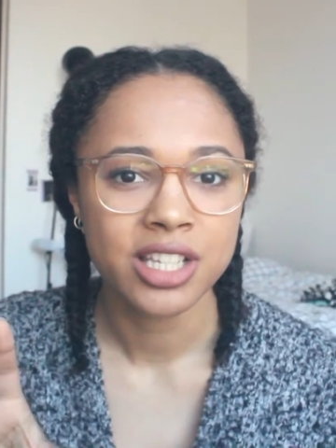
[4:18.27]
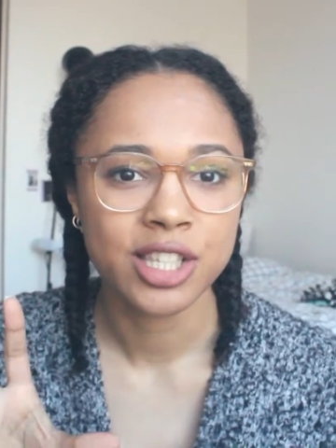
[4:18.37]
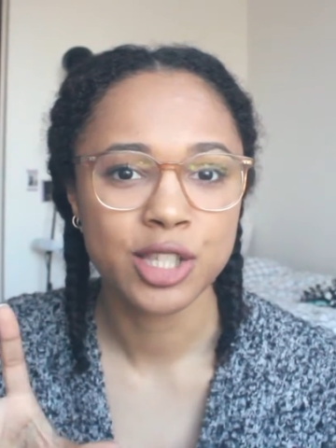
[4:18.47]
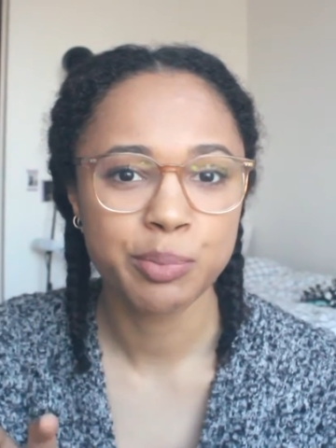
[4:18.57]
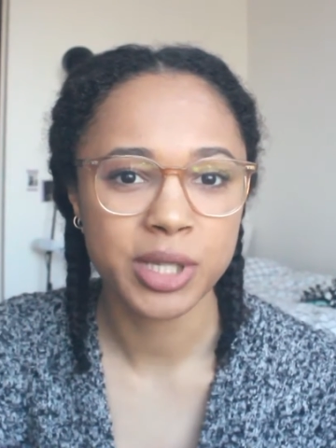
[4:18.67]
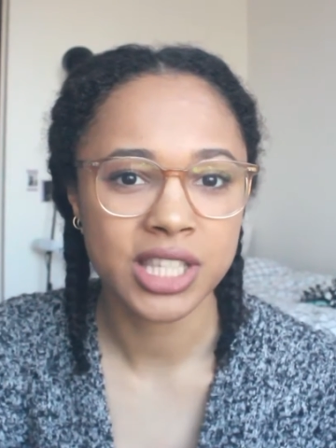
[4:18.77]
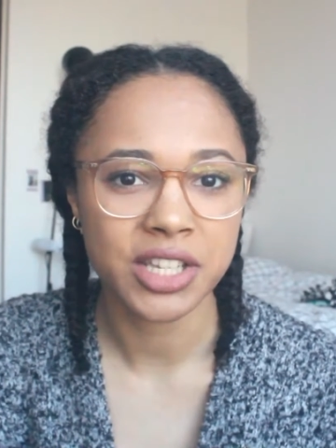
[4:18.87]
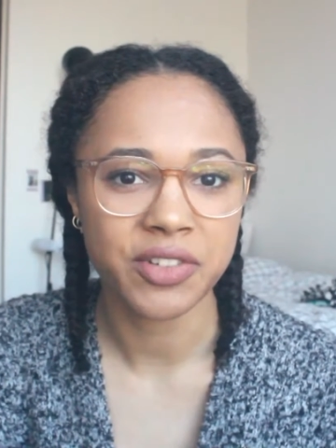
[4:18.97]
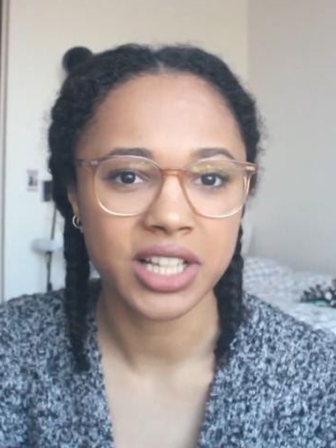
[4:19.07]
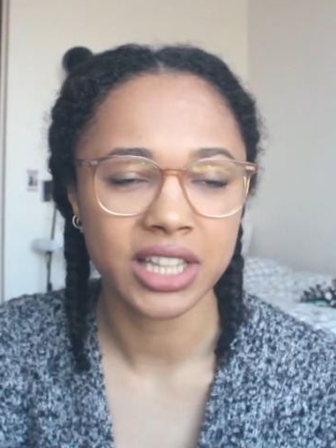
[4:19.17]

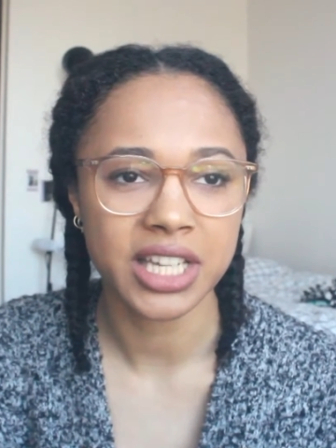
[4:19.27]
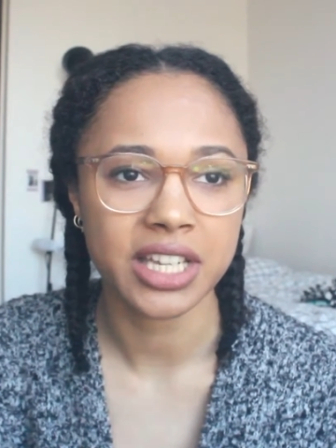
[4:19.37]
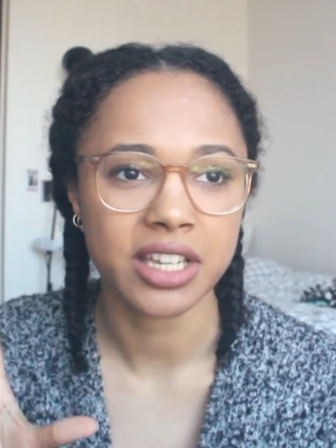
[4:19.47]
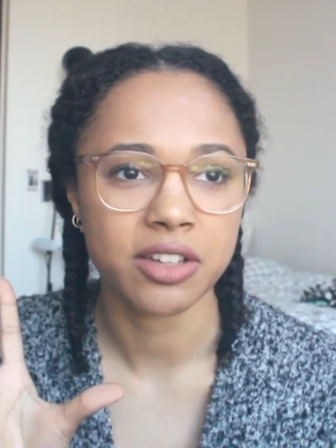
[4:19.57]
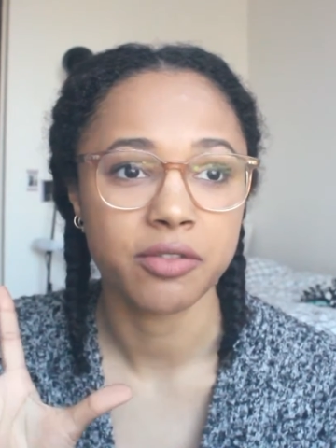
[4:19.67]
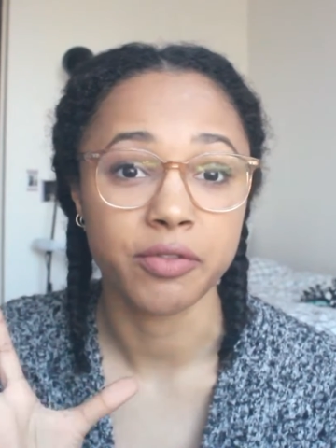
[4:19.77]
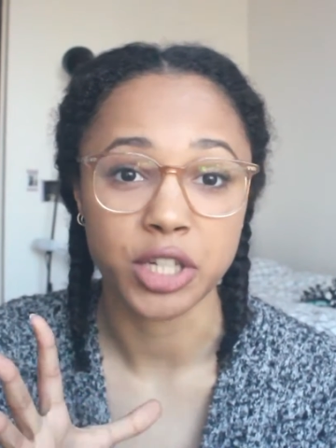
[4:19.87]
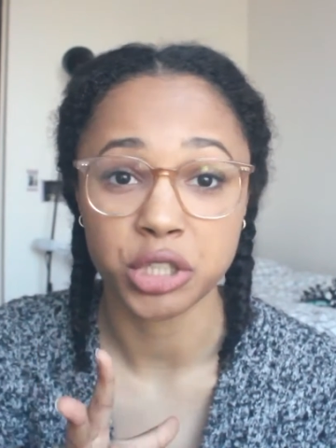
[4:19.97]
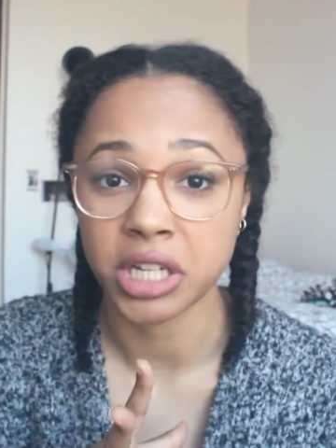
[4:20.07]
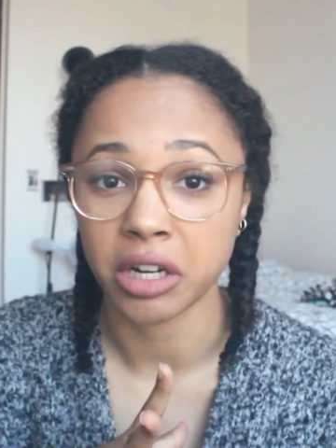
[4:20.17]
specifically
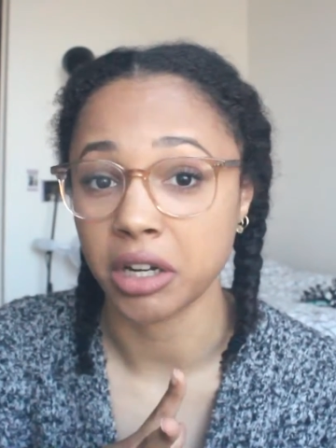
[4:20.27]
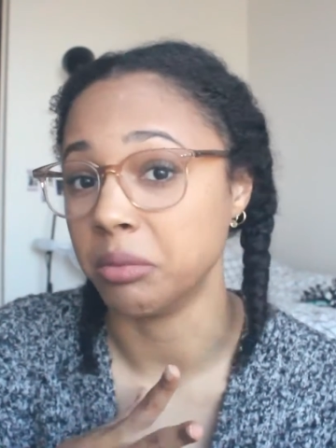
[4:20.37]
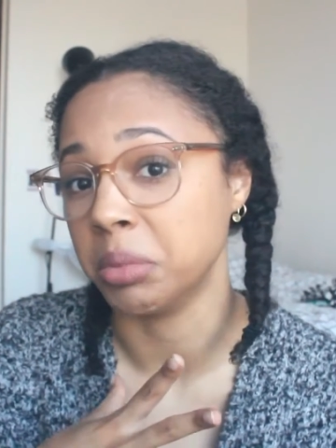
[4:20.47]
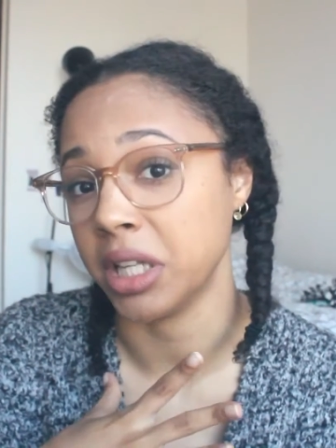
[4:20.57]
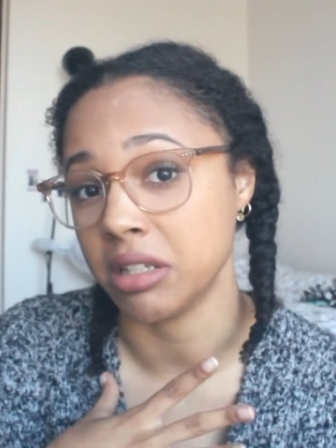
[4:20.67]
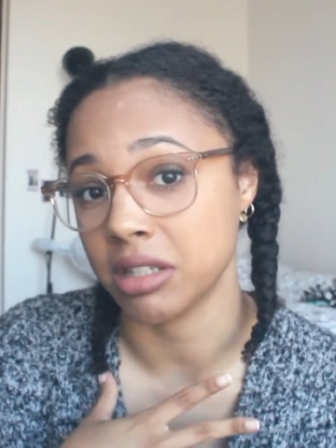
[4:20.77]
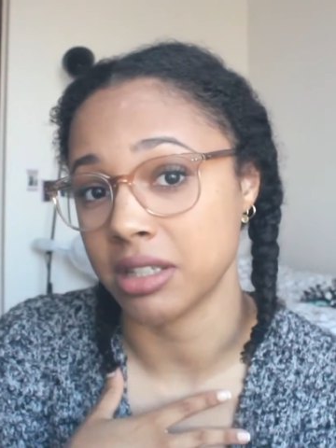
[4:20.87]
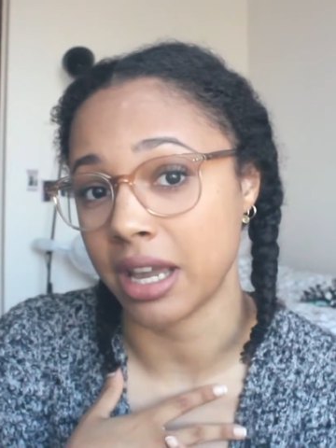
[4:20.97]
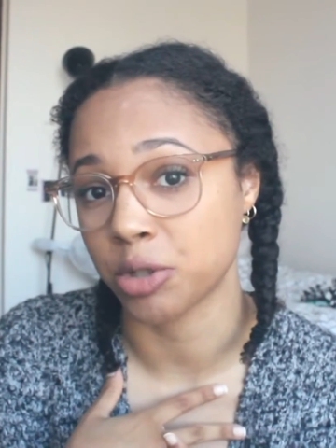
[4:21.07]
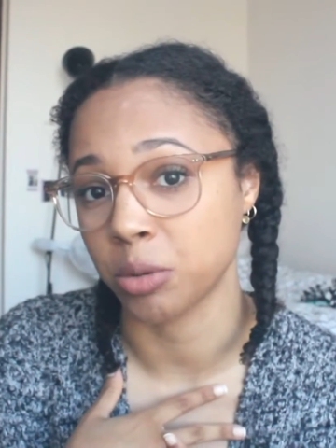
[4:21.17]
vegetarian places
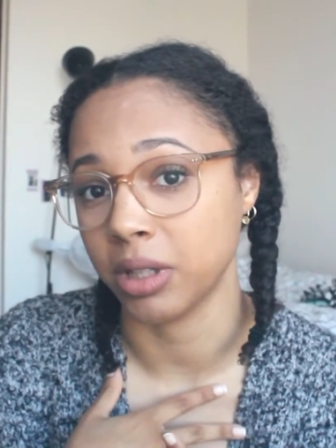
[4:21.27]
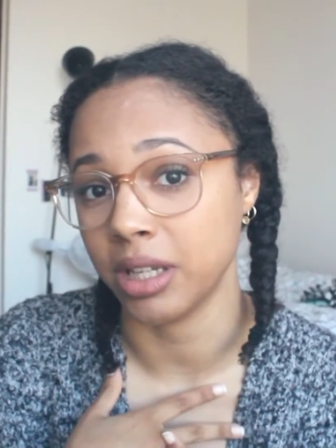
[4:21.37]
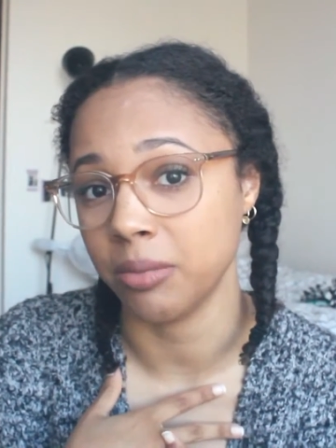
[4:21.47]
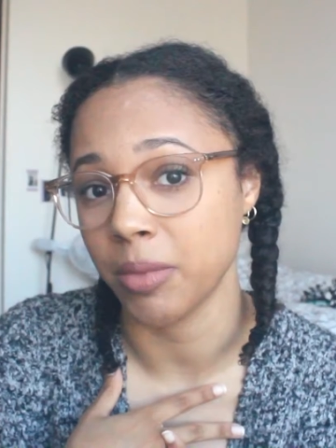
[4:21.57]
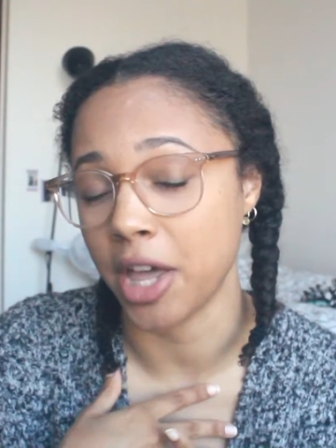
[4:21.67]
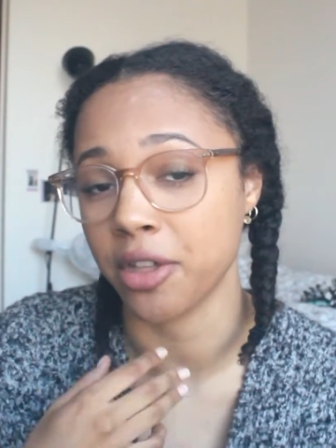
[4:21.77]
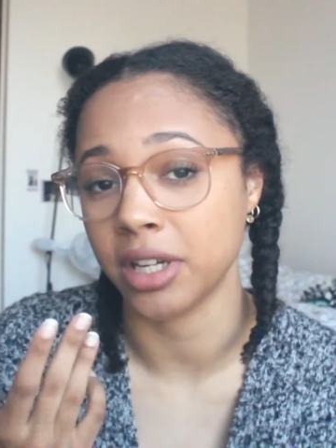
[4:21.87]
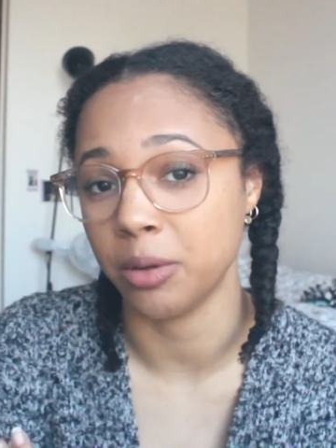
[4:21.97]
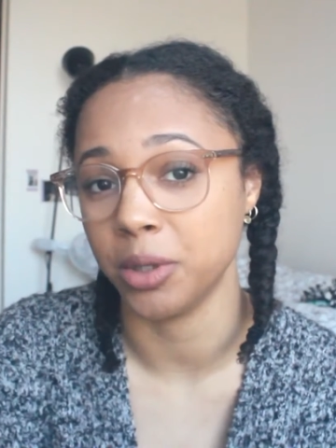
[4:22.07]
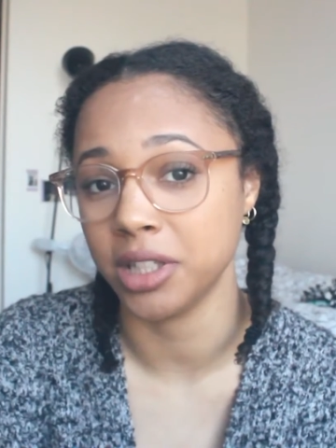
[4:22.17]
actually. I thought
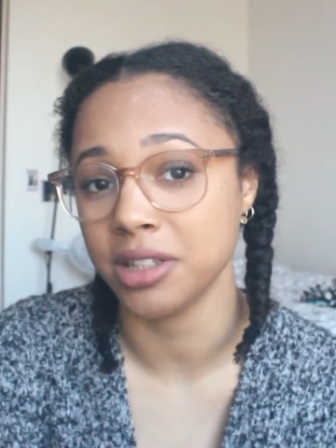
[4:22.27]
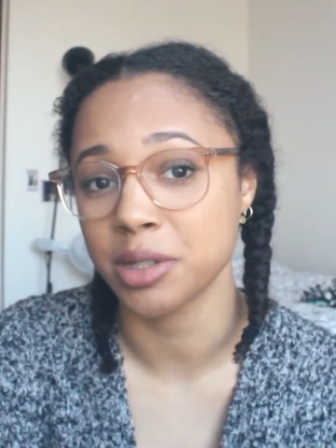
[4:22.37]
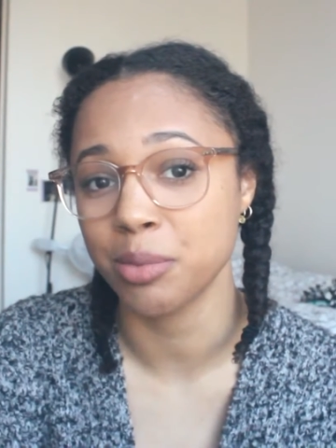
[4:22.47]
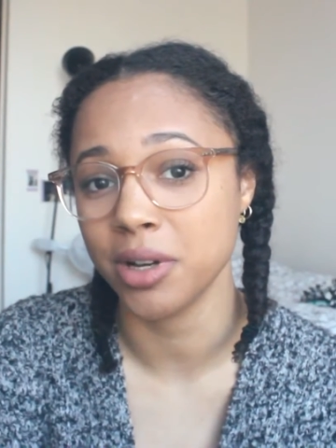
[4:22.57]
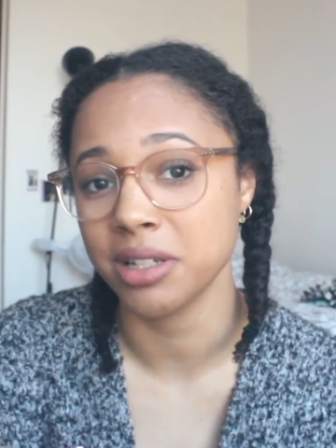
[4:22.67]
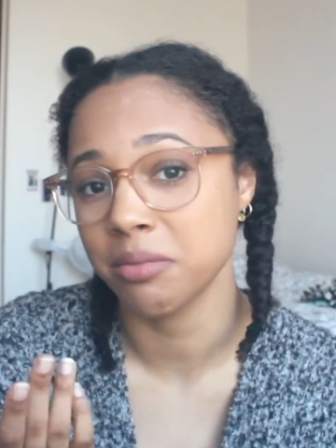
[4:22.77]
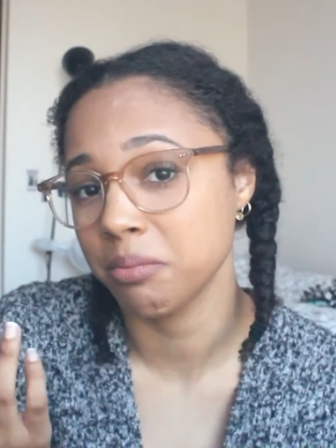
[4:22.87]
I would at this point,